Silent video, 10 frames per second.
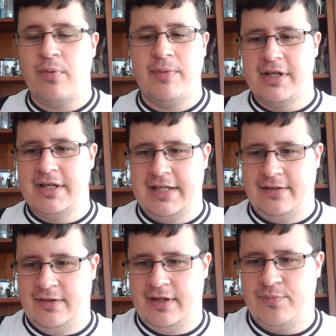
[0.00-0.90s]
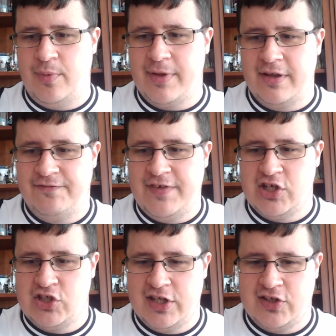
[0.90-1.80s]
Anyway, that's probably
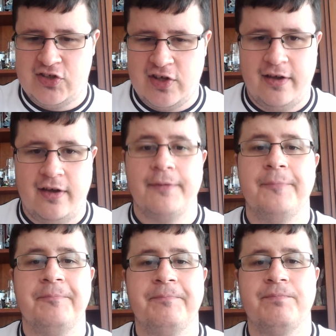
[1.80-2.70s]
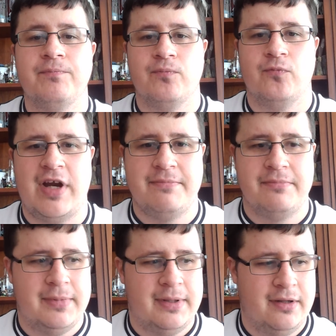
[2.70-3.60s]
gonna finish this
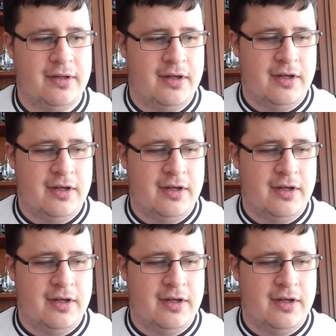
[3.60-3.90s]
rant.